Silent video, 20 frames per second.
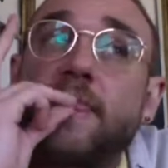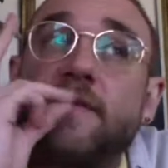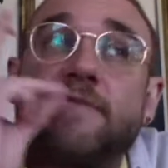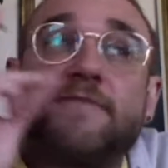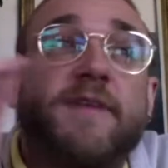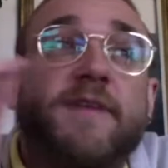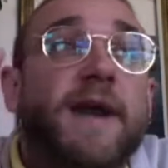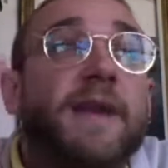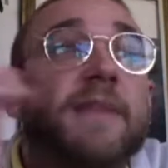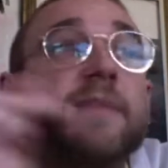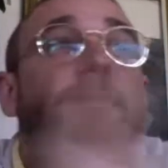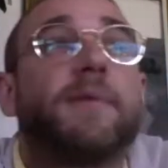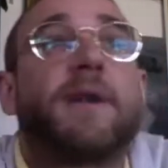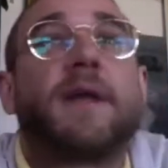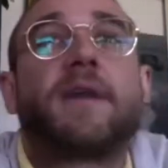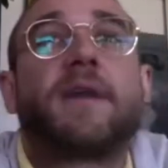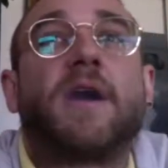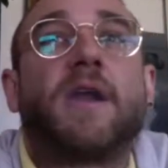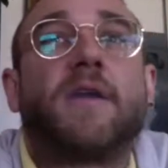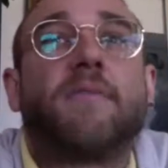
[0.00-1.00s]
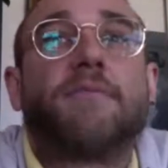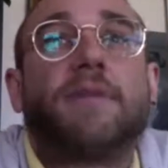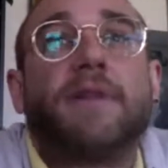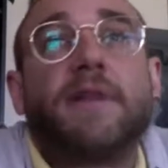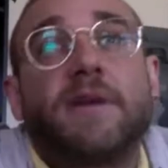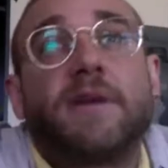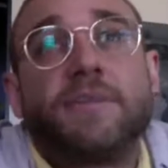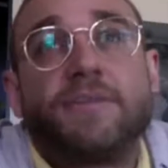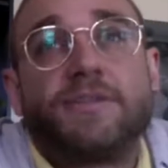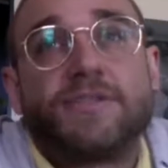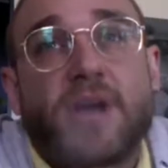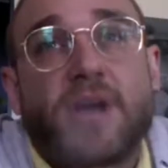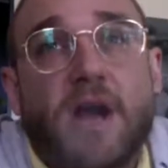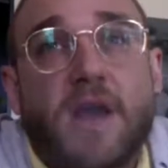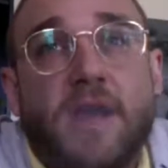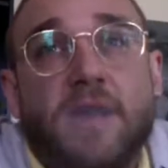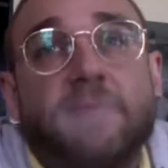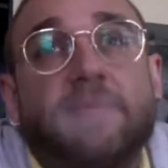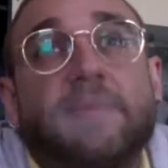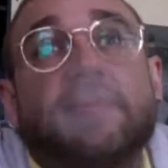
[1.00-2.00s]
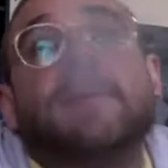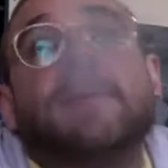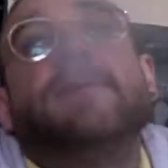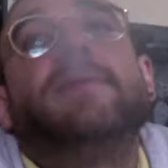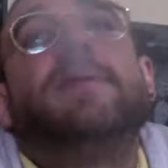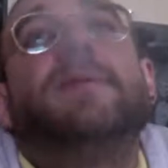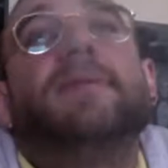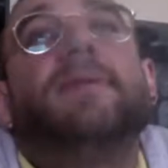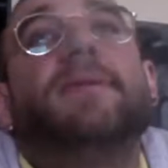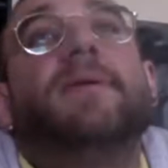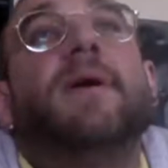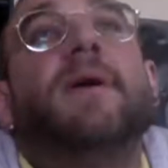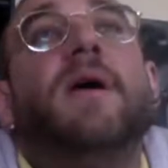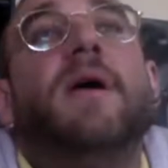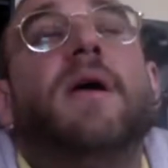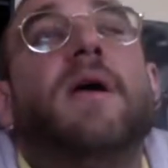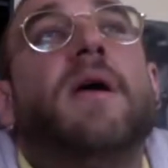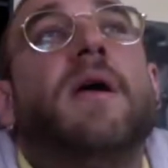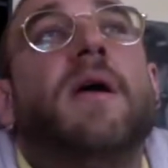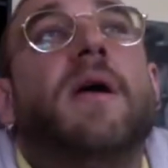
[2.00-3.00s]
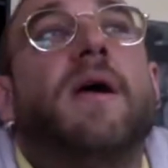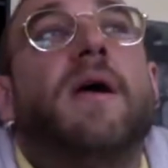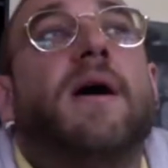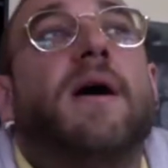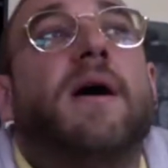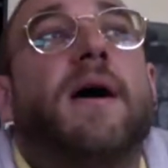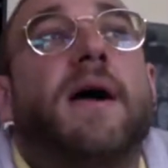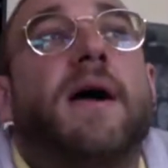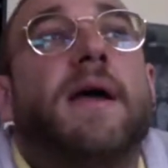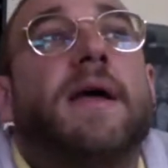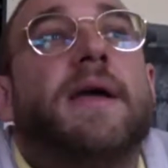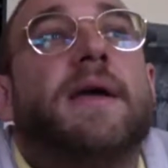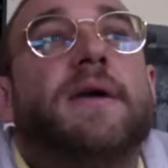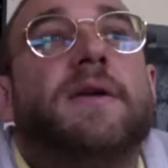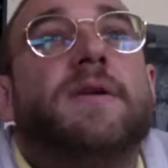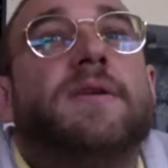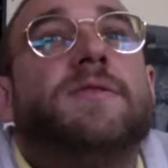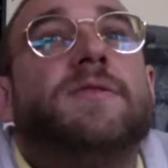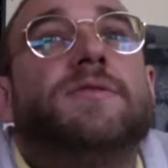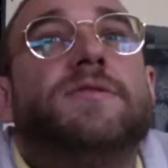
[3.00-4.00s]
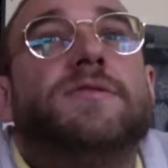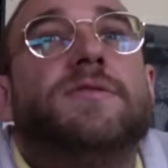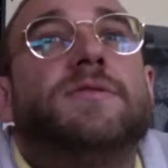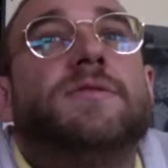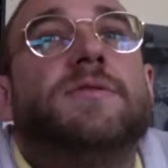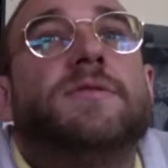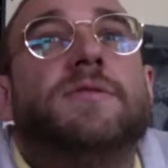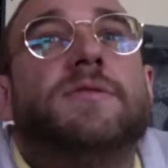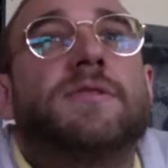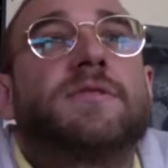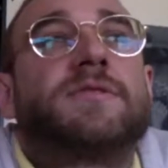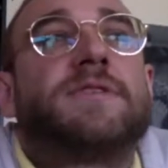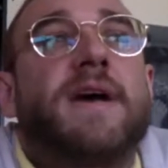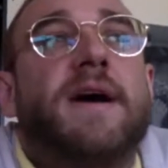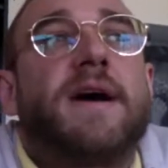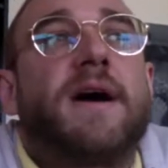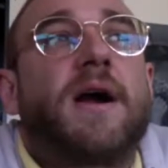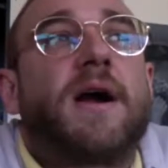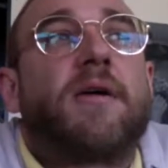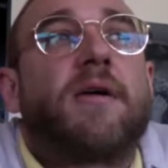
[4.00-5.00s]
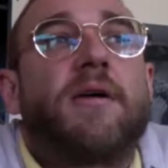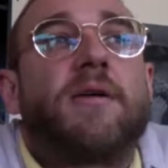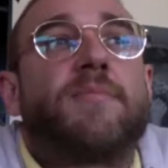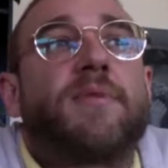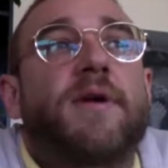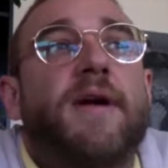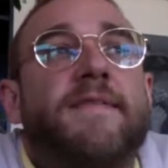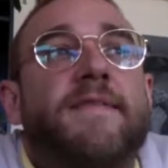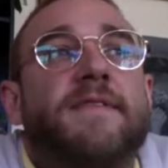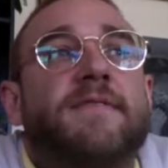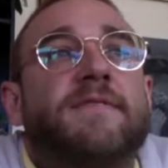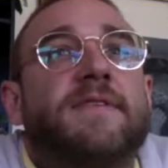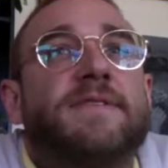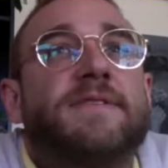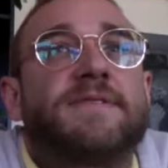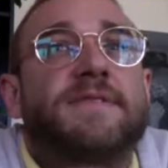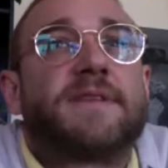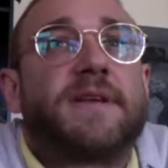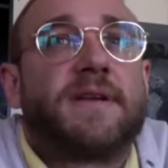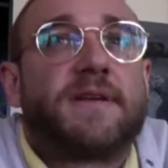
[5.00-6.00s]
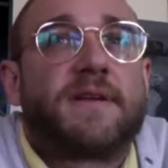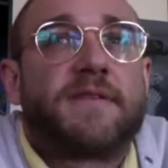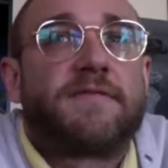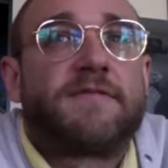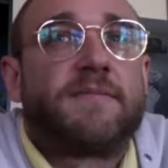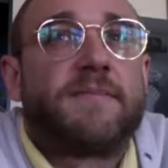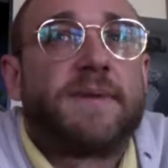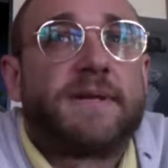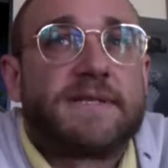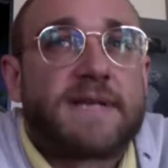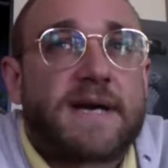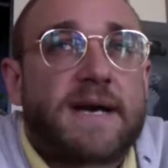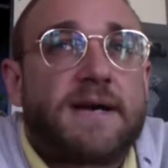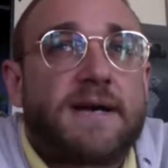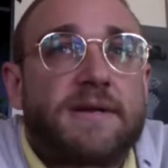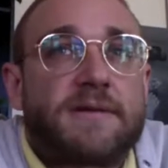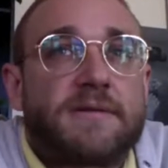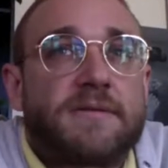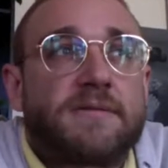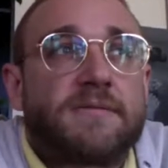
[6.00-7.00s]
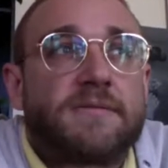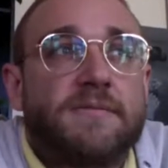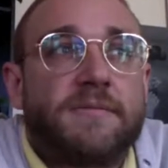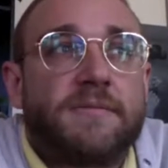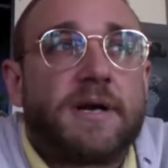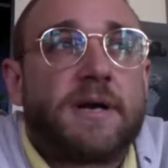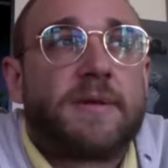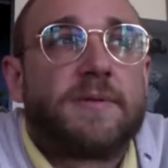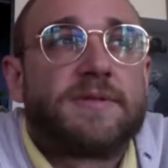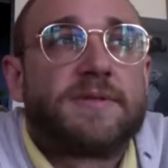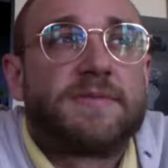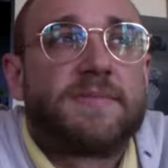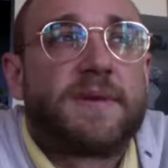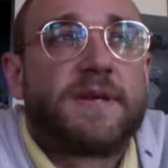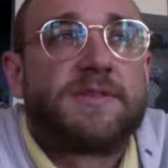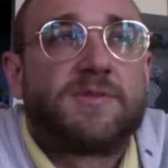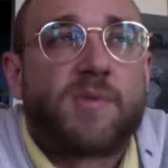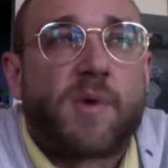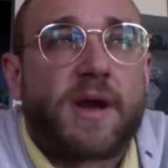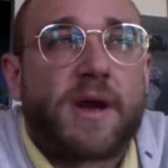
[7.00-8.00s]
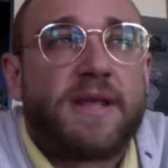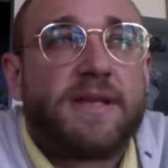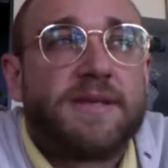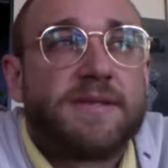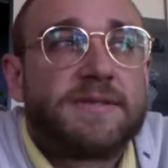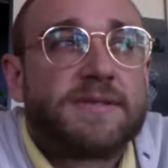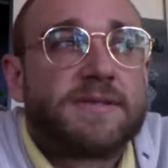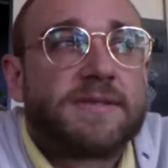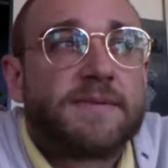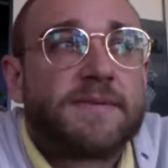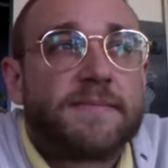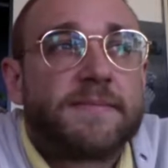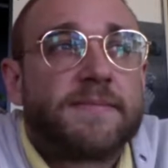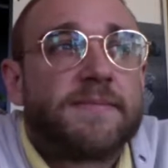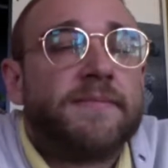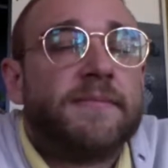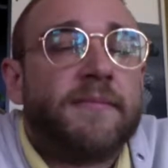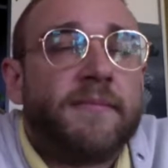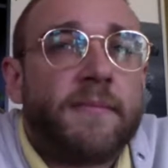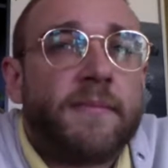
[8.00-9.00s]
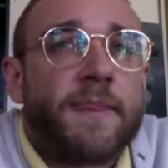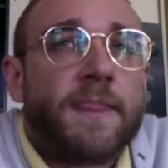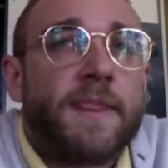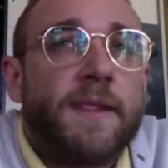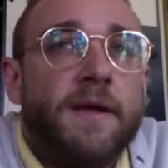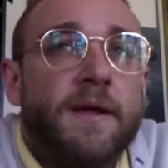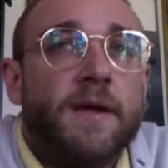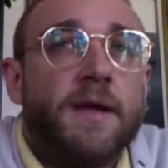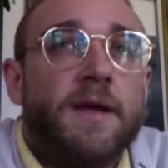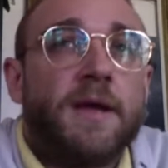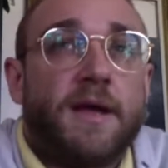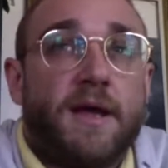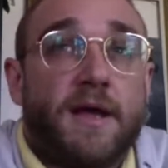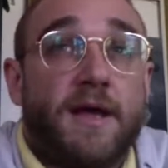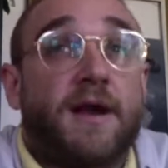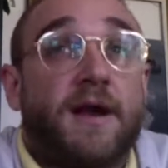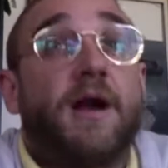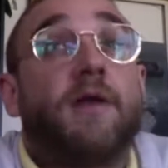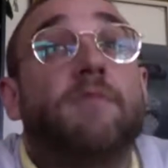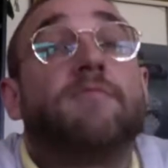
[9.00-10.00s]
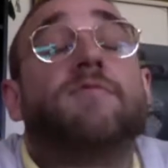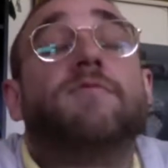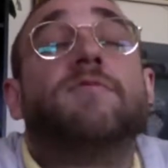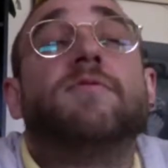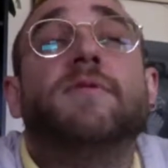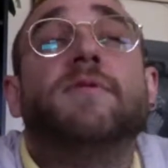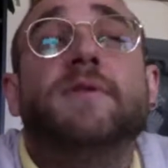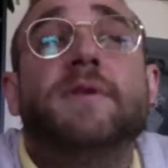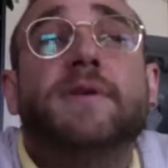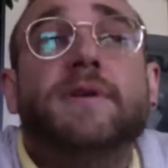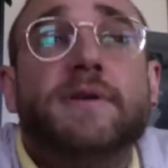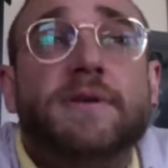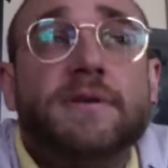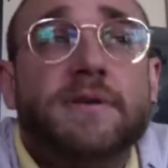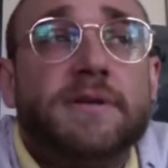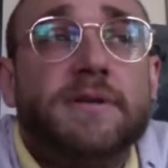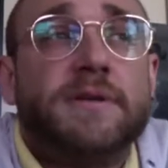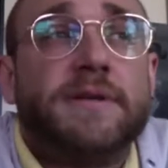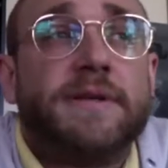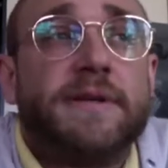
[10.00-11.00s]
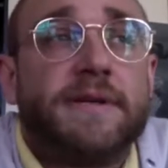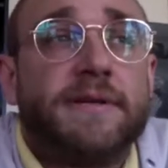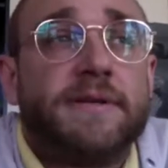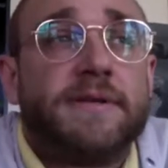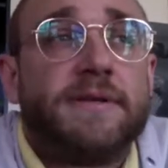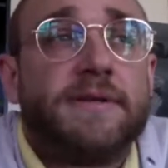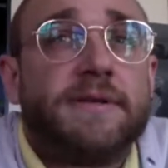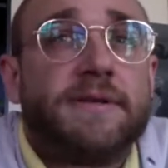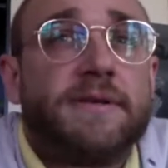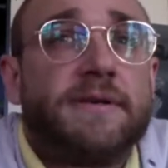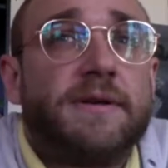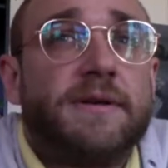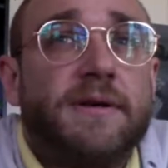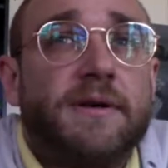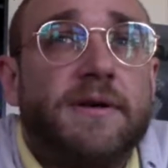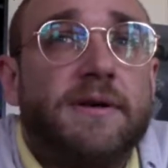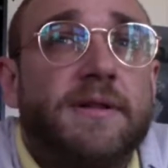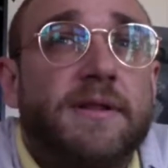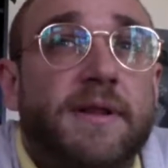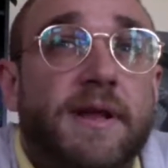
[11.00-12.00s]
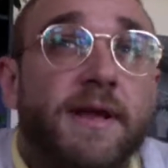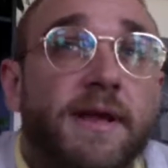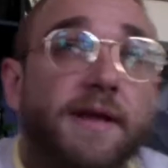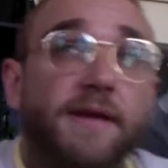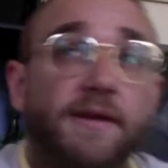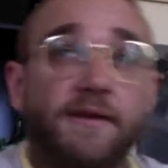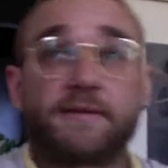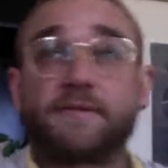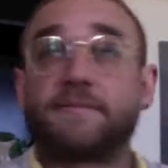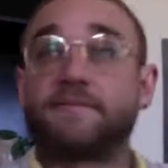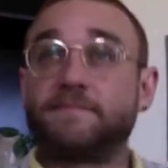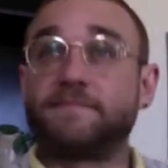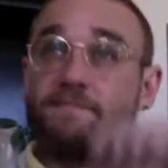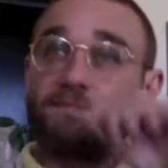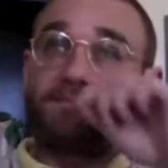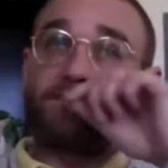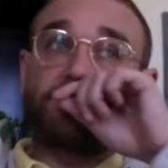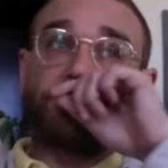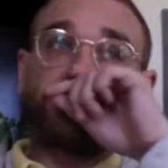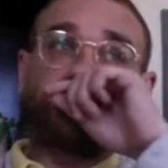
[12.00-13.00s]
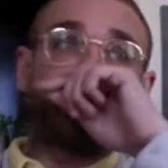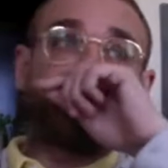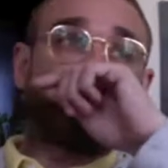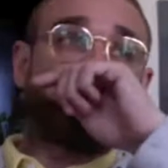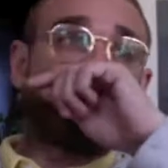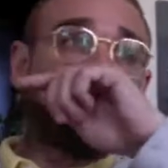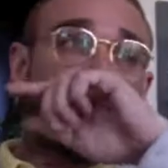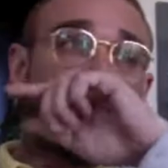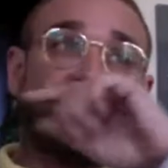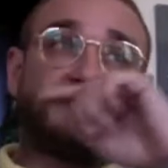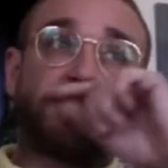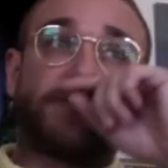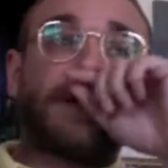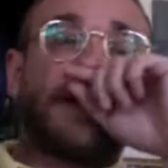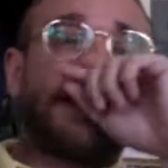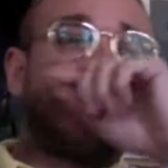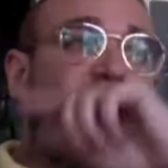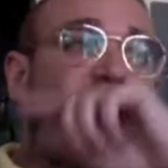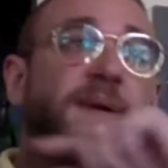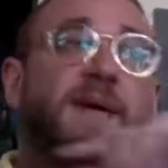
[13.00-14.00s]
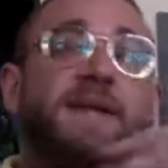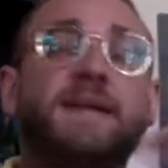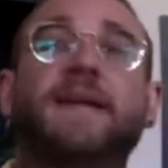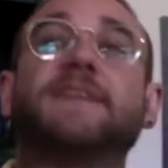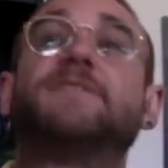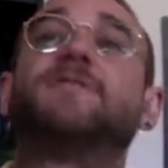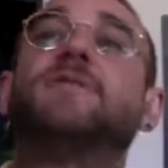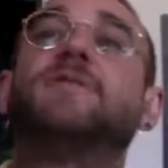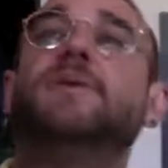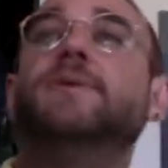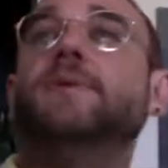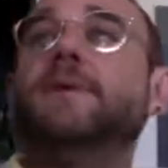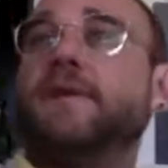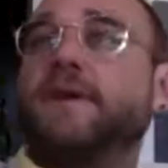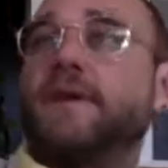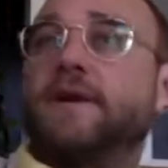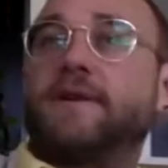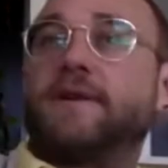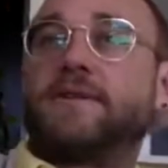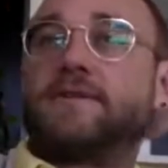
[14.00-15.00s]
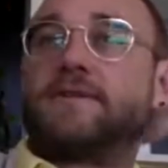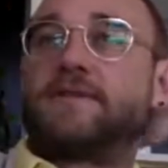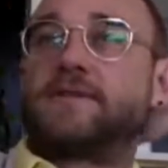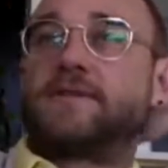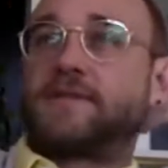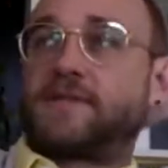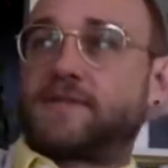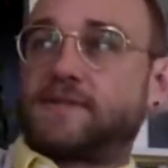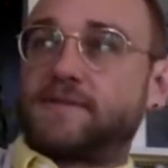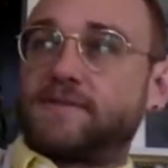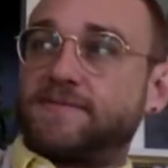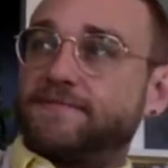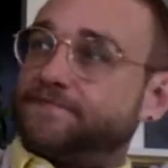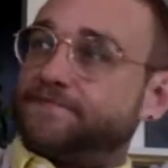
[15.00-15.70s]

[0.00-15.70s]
Finally, when I got a really good job, I looked at hiring a private investigator for my dad when I was in my 20s. And I really, like, I spent like 2 years